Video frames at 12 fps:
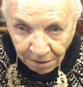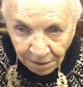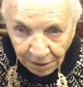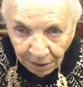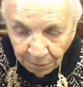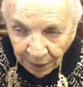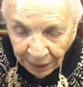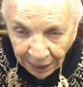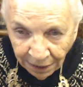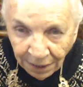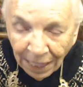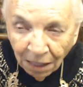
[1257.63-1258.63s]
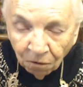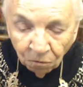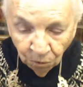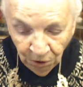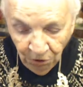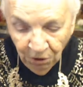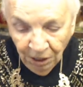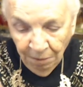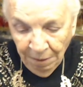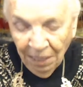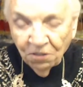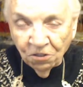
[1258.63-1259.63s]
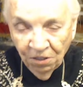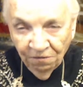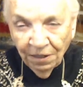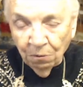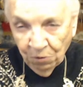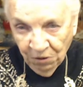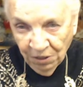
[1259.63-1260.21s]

get my head down. Well, you can imagine if I was a